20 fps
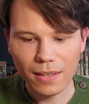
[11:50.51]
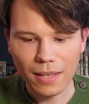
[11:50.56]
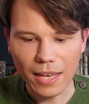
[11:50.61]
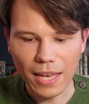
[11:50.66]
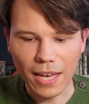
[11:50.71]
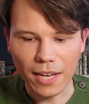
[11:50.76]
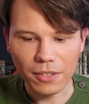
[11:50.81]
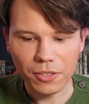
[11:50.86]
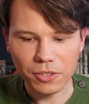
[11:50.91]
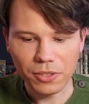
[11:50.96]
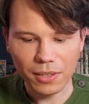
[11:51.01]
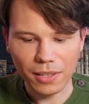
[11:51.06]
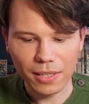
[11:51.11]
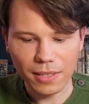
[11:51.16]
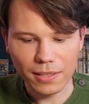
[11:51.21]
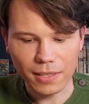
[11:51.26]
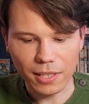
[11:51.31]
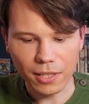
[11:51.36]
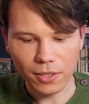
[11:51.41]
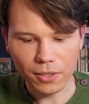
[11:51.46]
actually
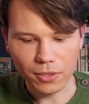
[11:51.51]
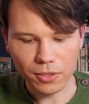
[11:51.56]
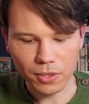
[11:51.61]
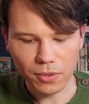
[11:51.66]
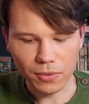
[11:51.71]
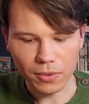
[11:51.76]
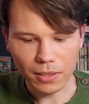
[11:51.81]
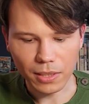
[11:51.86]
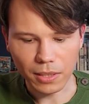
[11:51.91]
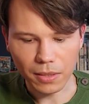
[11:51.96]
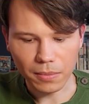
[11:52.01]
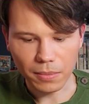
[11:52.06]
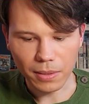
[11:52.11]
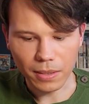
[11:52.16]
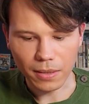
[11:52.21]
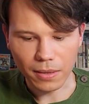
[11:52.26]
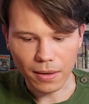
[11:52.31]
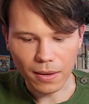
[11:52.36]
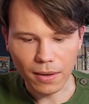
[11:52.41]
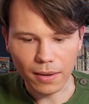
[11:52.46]
tells you a little
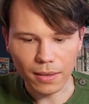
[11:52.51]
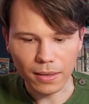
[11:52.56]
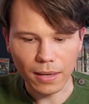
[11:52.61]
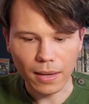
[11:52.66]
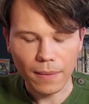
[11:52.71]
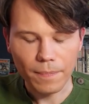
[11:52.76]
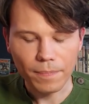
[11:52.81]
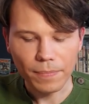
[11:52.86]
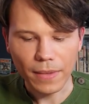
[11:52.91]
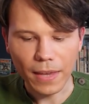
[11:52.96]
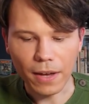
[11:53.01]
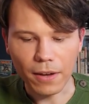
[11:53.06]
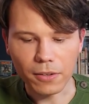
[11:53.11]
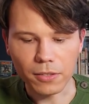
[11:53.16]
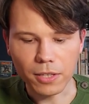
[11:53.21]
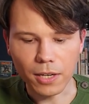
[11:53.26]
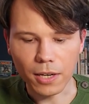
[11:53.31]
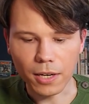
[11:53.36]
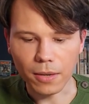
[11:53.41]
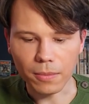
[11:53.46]
bit on how
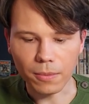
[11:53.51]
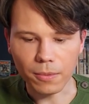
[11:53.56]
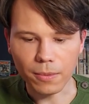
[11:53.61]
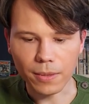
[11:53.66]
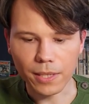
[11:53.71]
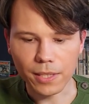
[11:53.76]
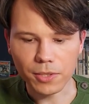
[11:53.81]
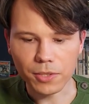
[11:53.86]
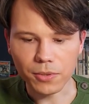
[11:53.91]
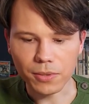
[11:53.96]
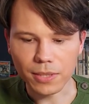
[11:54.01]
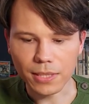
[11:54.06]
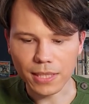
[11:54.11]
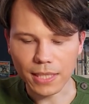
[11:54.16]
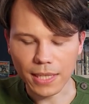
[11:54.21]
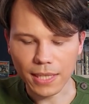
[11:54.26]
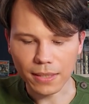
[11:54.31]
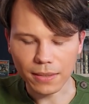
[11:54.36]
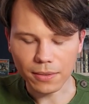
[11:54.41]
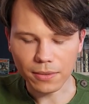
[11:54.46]
to upgrade your
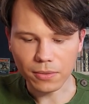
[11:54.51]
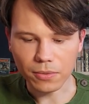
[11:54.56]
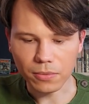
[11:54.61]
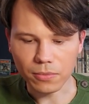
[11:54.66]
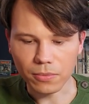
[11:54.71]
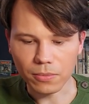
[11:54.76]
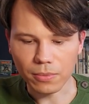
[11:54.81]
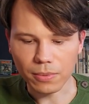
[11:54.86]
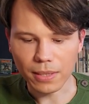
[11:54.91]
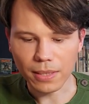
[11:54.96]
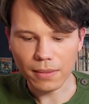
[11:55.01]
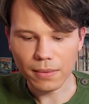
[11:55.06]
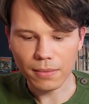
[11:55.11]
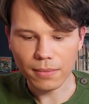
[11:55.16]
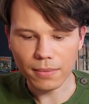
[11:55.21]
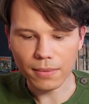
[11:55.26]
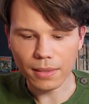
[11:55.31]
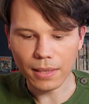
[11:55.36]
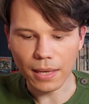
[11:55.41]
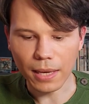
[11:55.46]
deck with
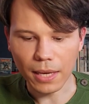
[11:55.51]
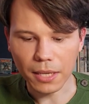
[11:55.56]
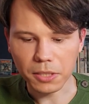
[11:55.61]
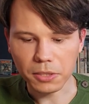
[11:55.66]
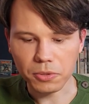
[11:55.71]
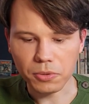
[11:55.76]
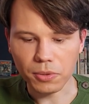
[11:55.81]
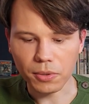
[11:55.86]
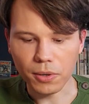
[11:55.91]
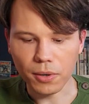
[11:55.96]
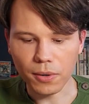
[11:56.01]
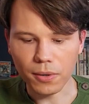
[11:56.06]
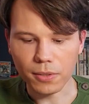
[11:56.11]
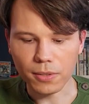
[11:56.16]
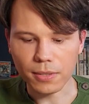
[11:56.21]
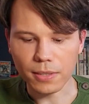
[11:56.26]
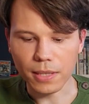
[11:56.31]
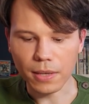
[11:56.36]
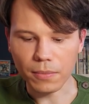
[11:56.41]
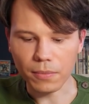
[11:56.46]
the extra cards
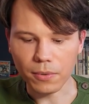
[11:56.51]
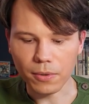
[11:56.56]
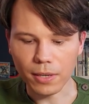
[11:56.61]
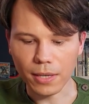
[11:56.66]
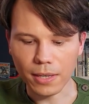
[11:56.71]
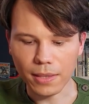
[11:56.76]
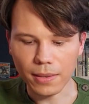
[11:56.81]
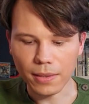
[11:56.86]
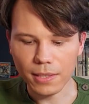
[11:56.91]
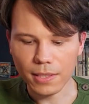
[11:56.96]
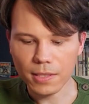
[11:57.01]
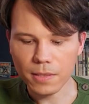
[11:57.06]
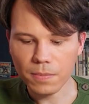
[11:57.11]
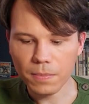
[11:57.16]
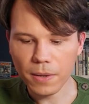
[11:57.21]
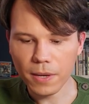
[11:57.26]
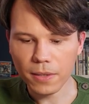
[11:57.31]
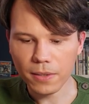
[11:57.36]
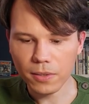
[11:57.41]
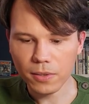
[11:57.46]
that were in this
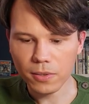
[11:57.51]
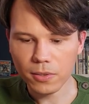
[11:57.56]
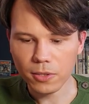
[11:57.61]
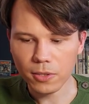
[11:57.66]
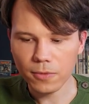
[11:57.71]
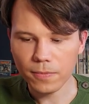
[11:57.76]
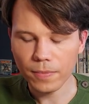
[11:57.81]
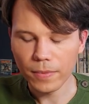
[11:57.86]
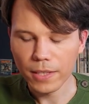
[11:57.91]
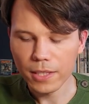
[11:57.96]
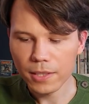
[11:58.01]
bundle,